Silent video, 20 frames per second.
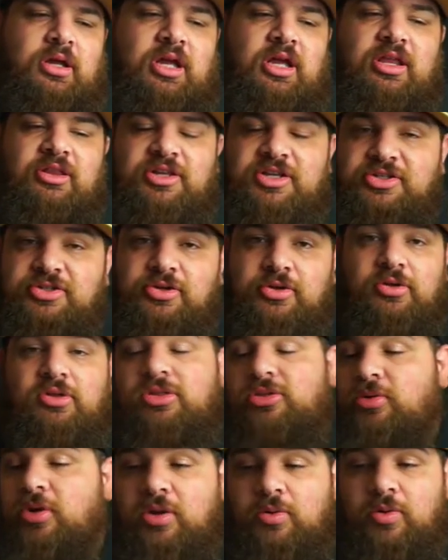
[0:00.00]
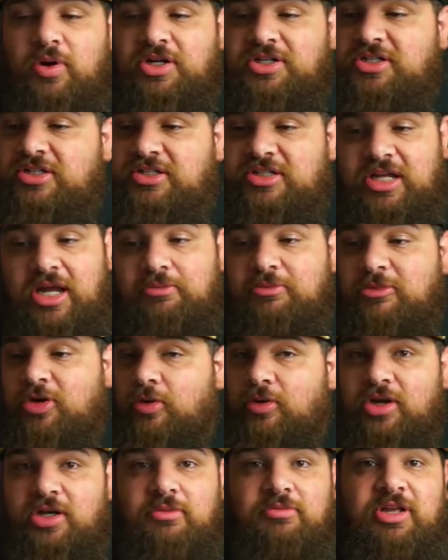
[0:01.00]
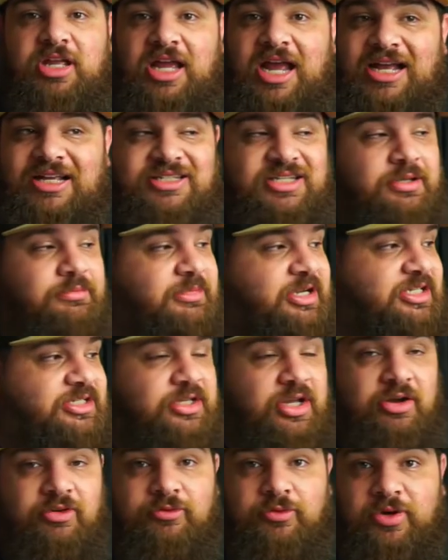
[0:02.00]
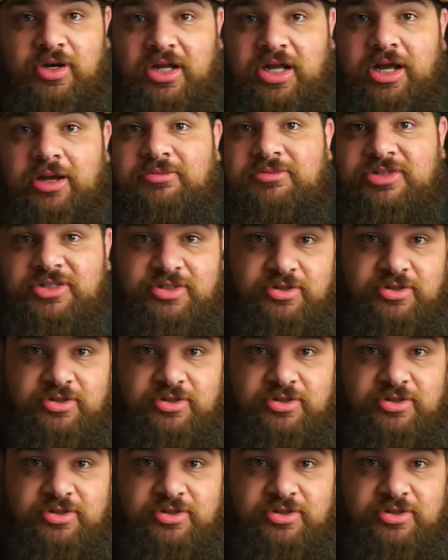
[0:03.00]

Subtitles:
And these are the three questions I'm going to be asking myself when it comes